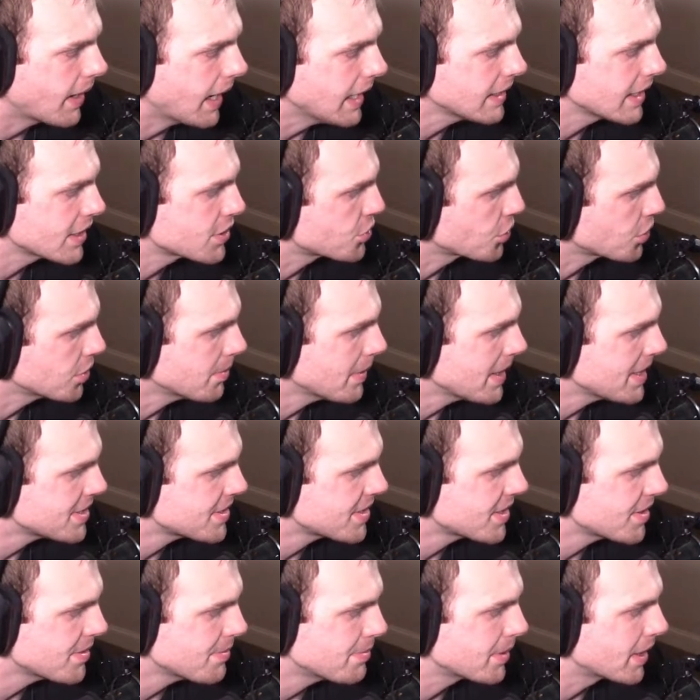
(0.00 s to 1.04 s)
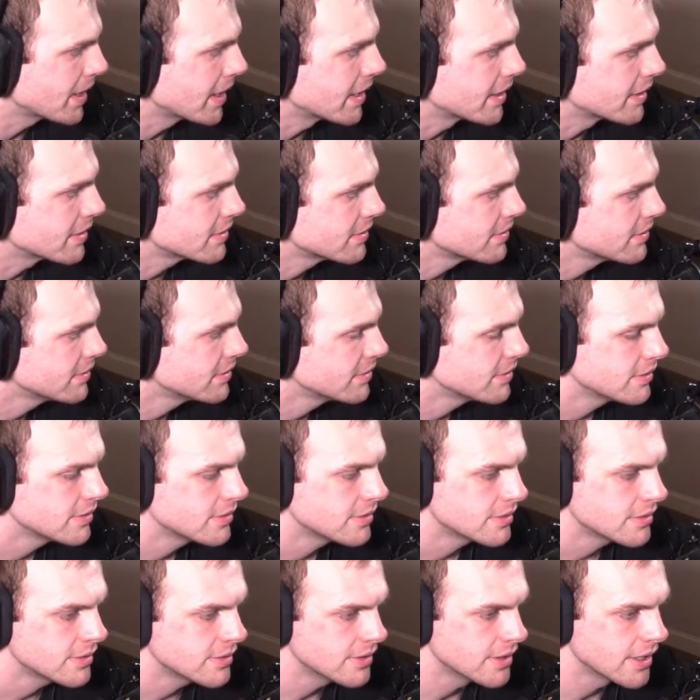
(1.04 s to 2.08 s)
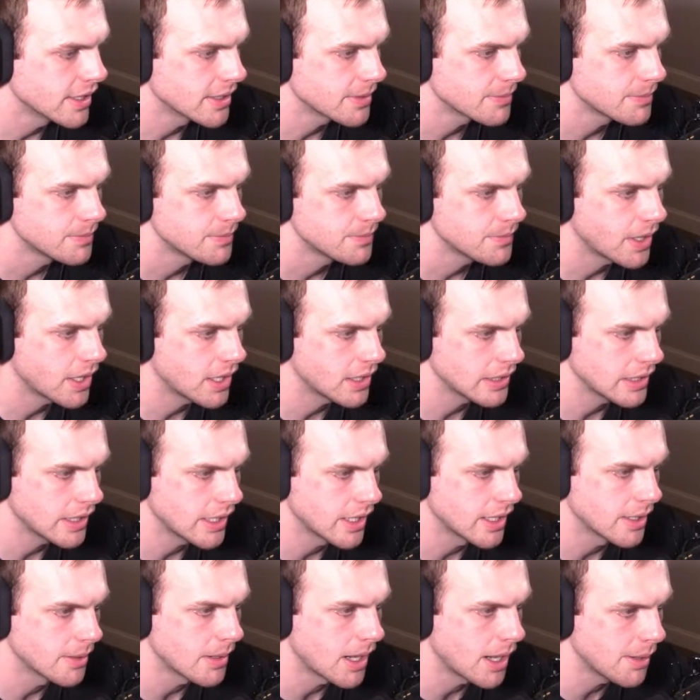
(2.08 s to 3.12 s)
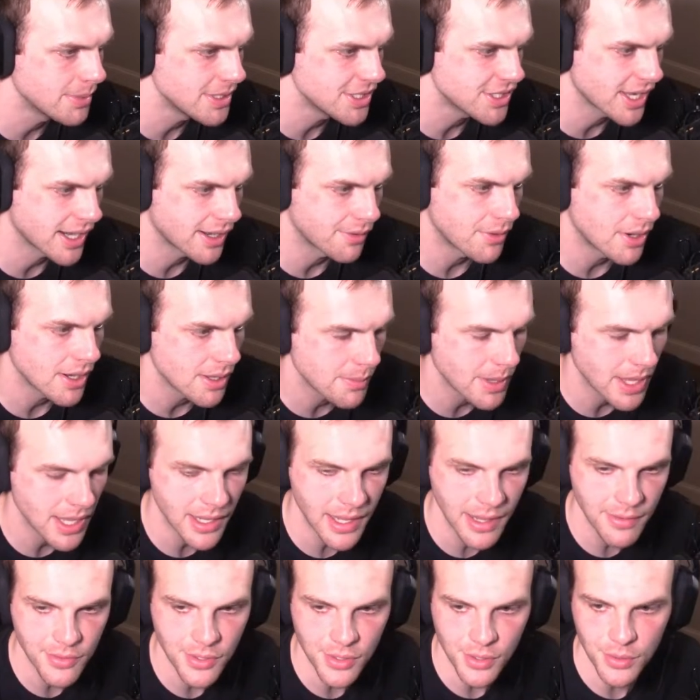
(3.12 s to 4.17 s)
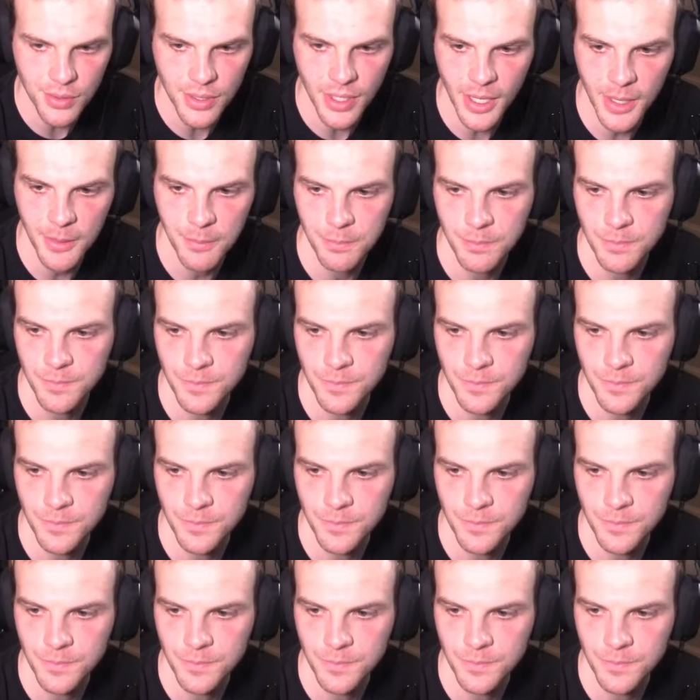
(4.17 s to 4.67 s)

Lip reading: I like Jordan Mason, but yeah, I'll be set at running back after doing that.